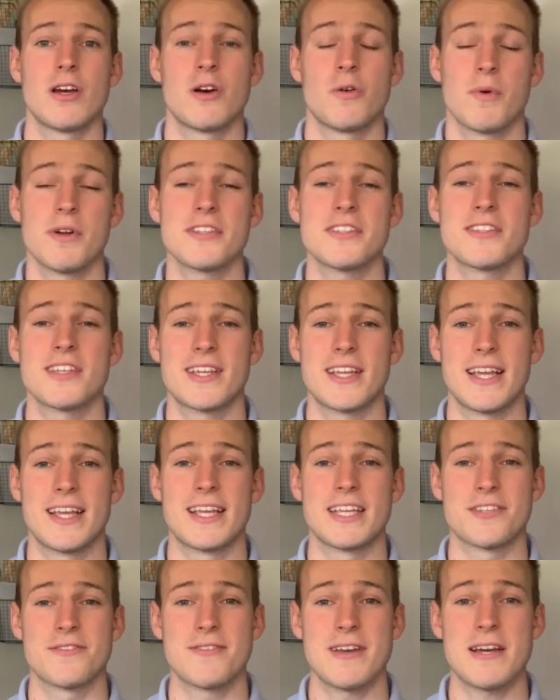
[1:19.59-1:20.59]
Once the kink
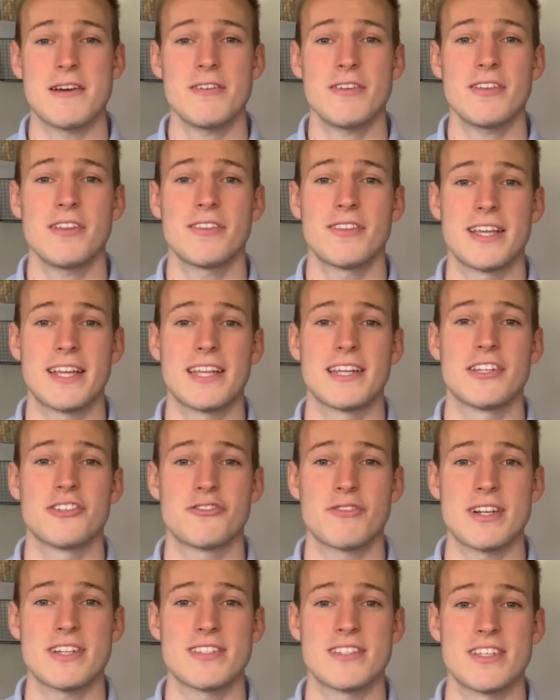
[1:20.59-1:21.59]
is found, they can
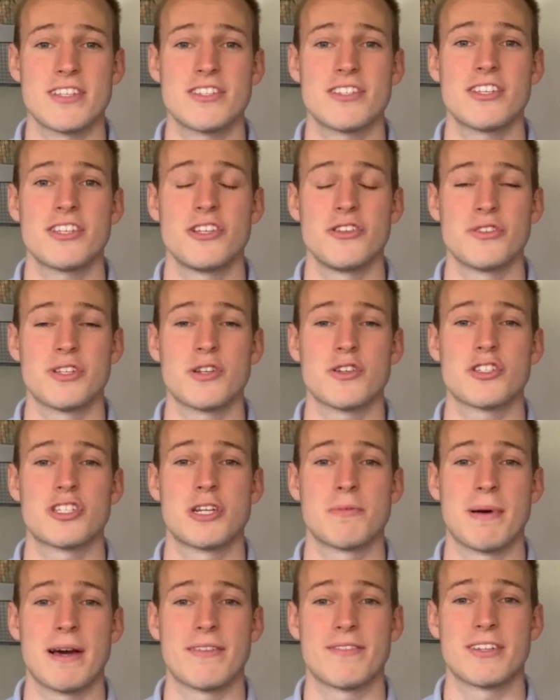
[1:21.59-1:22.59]
address this using
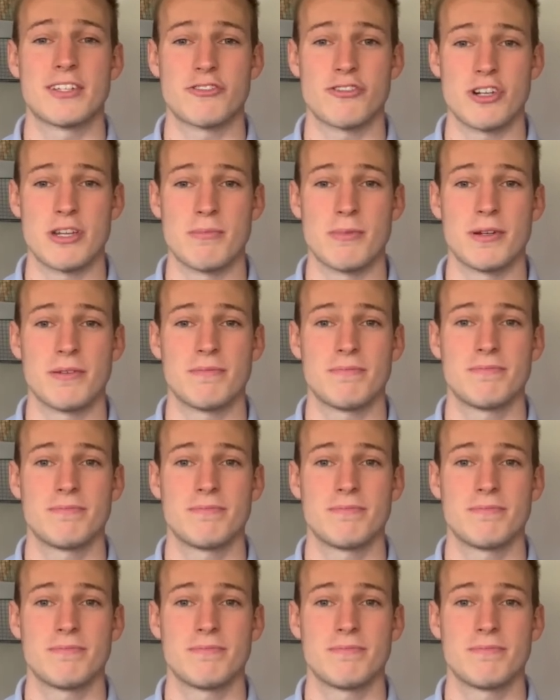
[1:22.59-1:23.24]
osteopathic treatment.